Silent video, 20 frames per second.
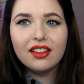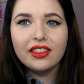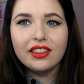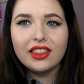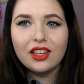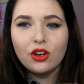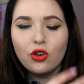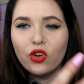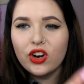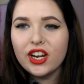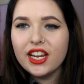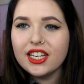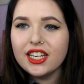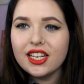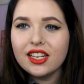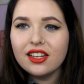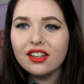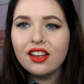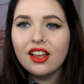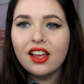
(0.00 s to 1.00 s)
the
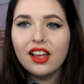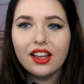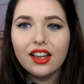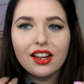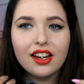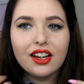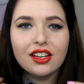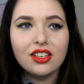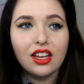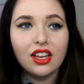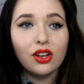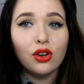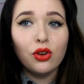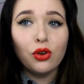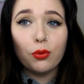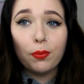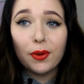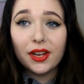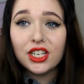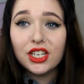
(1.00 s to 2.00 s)
reading. And it's like,
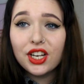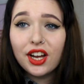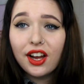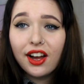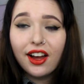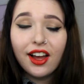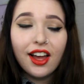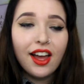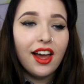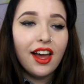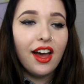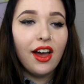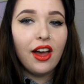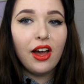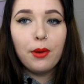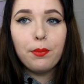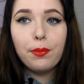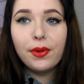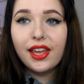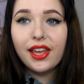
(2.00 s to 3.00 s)
ooh, picture.
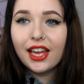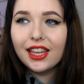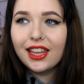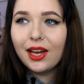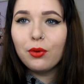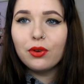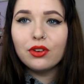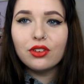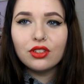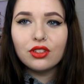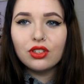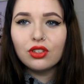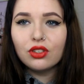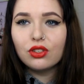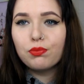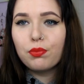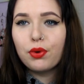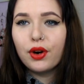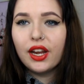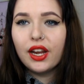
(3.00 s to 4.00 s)
But yeah, that one just looks
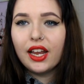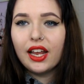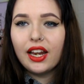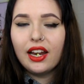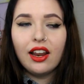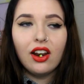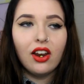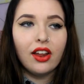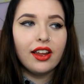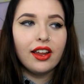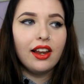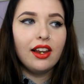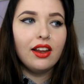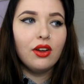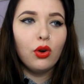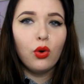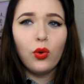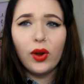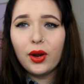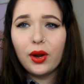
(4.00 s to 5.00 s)
pretty and like a little
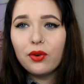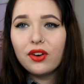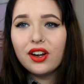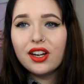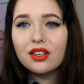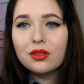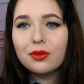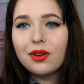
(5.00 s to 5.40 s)
quick read as